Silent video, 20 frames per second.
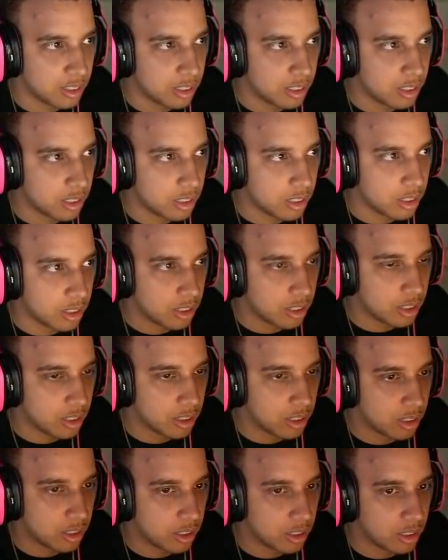They're in the
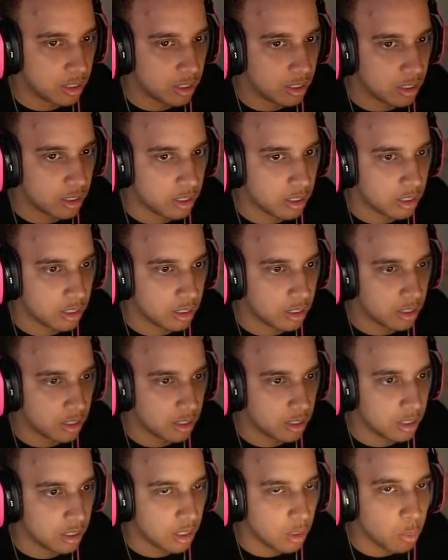bunker.
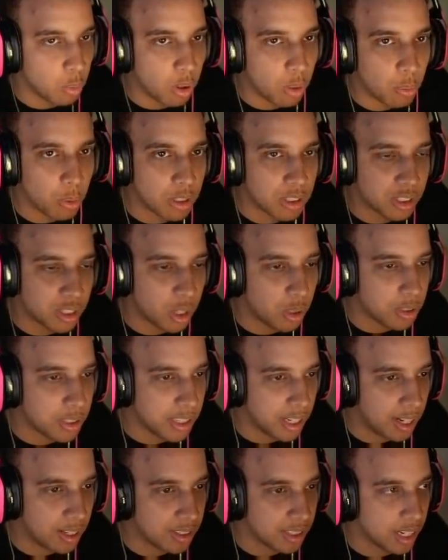What once
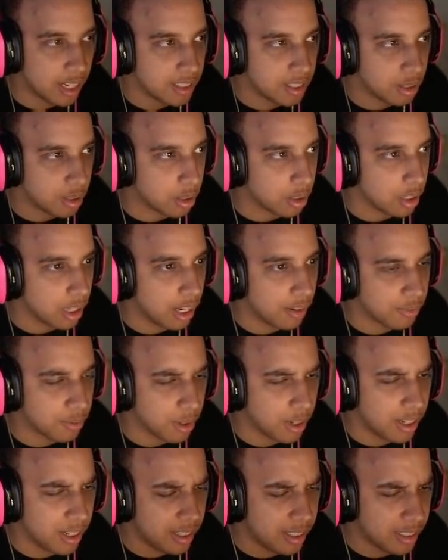ghosted outside to her left,
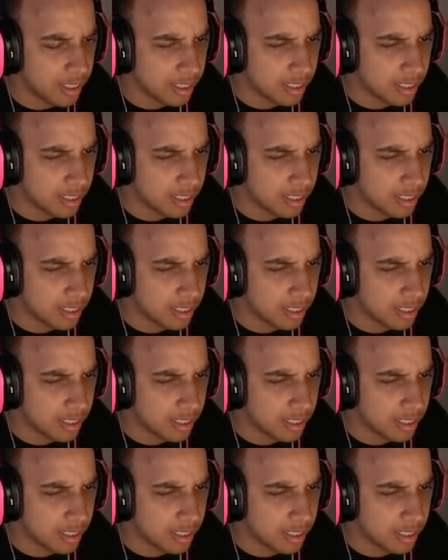right?